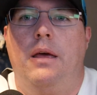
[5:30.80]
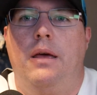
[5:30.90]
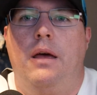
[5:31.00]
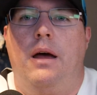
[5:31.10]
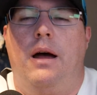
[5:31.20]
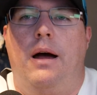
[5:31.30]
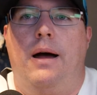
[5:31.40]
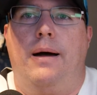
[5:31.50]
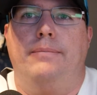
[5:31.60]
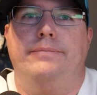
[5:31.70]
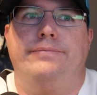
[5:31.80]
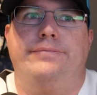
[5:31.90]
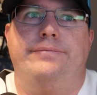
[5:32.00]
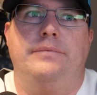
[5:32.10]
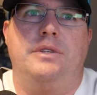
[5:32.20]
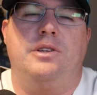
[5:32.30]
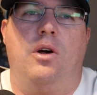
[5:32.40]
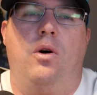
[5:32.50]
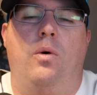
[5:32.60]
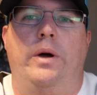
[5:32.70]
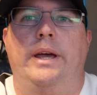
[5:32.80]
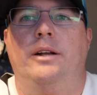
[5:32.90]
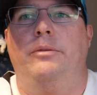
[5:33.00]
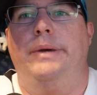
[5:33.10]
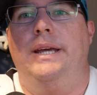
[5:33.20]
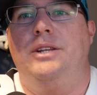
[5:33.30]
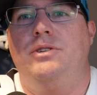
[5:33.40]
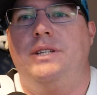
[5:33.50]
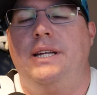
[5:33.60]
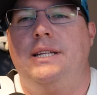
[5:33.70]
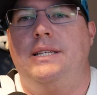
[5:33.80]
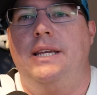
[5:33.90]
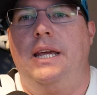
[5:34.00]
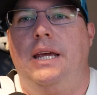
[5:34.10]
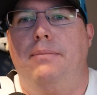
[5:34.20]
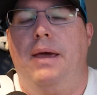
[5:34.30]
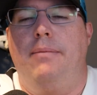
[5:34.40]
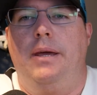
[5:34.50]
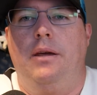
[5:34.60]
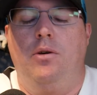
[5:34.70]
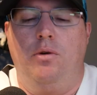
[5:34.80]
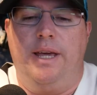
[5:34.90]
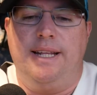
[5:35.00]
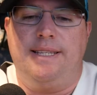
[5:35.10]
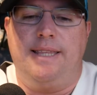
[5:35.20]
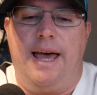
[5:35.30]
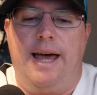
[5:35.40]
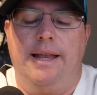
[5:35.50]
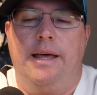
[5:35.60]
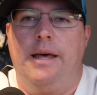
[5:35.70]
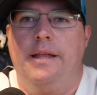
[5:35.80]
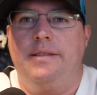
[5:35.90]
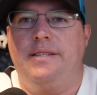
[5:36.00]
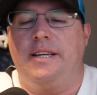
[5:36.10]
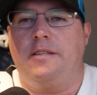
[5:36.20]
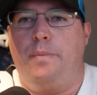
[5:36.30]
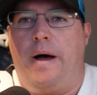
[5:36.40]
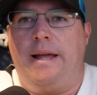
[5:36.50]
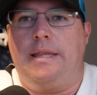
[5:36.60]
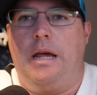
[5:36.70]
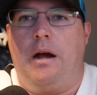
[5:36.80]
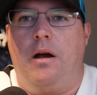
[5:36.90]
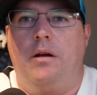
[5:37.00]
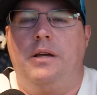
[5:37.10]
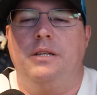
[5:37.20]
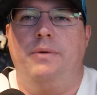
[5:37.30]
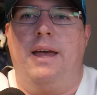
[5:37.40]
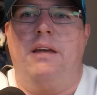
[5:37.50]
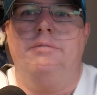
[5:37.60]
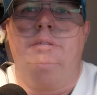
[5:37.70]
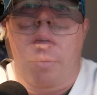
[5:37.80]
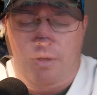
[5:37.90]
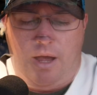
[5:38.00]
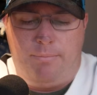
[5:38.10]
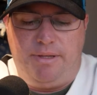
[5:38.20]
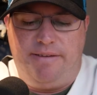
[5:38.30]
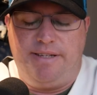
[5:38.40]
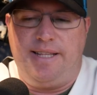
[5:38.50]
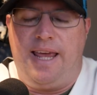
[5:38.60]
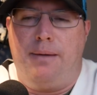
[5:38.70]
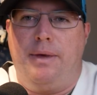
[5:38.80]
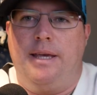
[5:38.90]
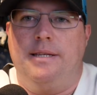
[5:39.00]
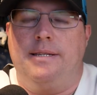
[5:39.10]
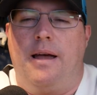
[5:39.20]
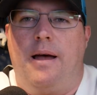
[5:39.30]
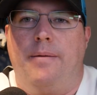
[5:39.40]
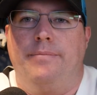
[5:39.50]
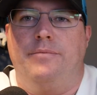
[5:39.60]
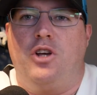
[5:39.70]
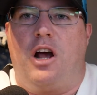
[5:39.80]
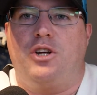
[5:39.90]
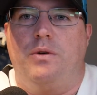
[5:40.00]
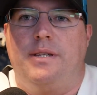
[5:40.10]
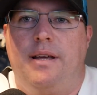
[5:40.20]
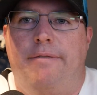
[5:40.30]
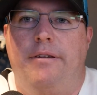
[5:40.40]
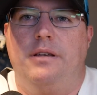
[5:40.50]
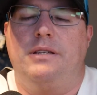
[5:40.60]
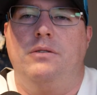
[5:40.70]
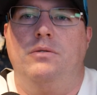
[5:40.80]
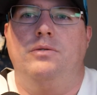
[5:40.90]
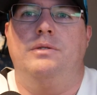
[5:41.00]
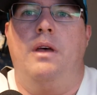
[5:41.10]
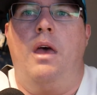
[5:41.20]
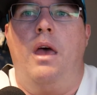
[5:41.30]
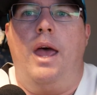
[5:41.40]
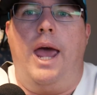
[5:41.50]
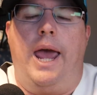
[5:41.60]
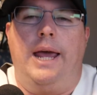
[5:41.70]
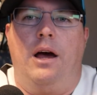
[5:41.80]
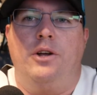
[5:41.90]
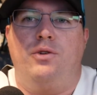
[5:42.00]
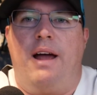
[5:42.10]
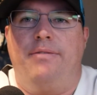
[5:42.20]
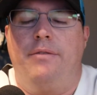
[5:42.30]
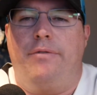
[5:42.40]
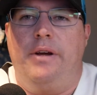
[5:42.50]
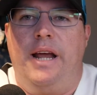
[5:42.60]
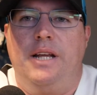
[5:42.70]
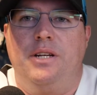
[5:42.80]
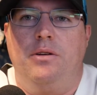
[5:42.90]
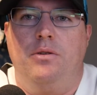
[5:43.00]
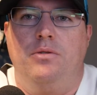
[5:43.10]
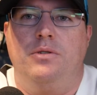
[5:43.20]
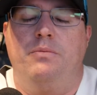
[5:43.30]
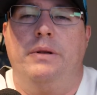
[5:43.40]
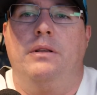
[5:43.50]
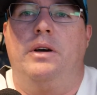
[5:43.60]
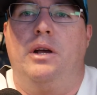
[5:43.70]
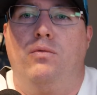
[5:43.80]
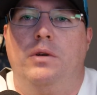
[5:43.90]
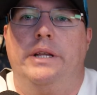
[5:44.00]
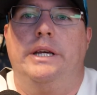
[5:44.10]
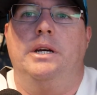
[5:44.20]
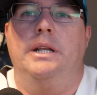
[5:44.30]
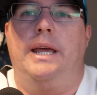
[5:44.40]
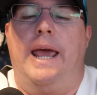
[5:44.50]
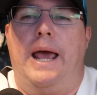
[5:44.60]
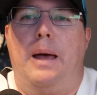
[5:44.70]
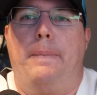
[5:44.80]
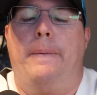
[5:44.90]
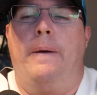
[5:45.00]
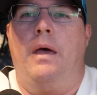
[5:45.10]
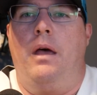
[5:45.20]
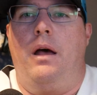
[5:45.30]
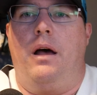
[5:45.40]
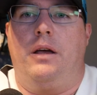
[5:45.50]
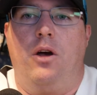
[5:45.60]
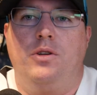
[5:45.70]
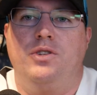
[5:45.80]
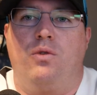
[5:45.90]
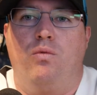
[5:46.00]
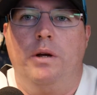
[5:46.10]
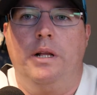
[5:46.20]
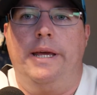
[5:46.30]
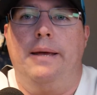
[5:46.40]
So it'll be interesting to see maybe who gets that 6th spot there, because we have, I believe his name is Joshua Cephas, who's a undrafted free agent who's been looking really good in camp. Coaches are really